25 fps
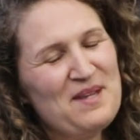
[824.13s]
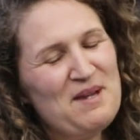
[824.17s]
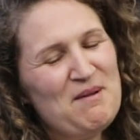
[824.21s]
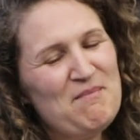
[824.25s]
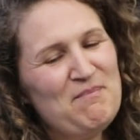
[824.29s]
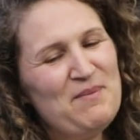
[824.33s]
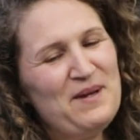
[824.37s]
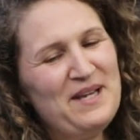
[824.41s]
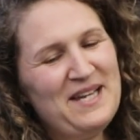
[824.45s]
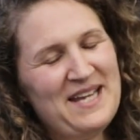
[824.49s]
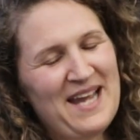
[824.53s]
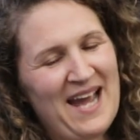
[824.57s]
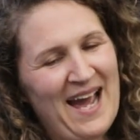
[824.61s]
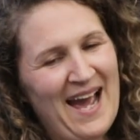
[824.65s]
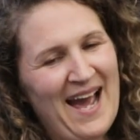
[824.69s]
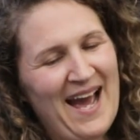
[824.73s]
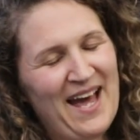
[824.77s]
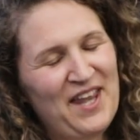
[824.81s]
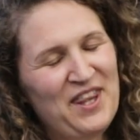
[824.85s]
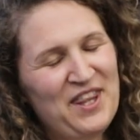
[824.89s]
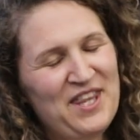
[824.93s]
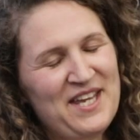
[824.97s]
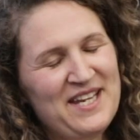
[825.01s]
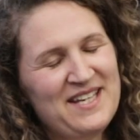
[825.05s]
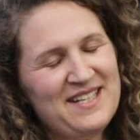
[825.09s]
But yeah,
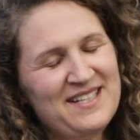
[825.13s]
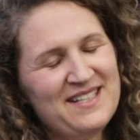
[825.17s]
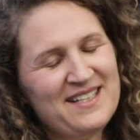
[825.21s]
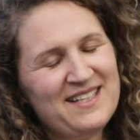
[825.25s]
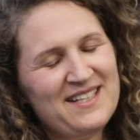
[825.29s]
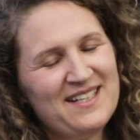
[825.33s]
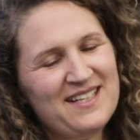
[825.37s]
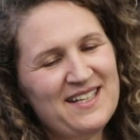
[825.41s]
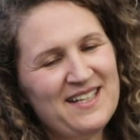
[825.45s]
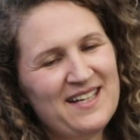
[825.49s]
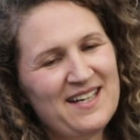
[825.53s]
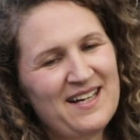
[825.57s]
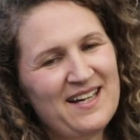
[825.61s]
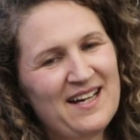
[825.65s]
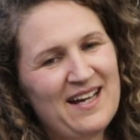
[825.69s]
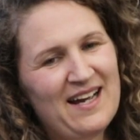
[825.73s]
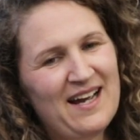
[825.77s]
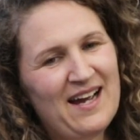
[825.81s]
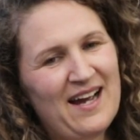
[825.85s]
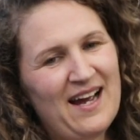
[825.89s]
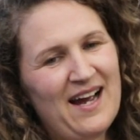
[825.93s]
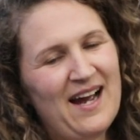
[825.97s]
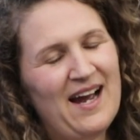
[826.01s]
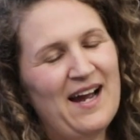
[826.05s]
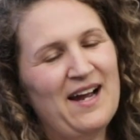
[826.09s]
I think
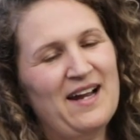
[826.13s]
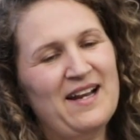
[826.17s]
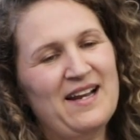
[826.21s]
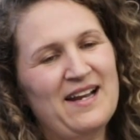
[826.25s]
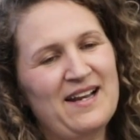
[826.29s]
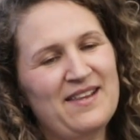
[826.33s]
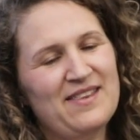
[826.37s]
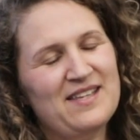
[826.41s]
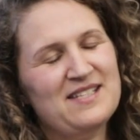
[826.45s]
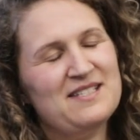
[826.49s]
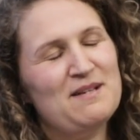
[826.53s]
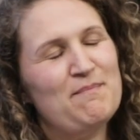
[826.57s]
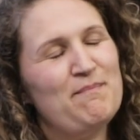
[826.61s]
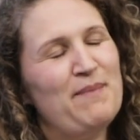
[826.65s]
there's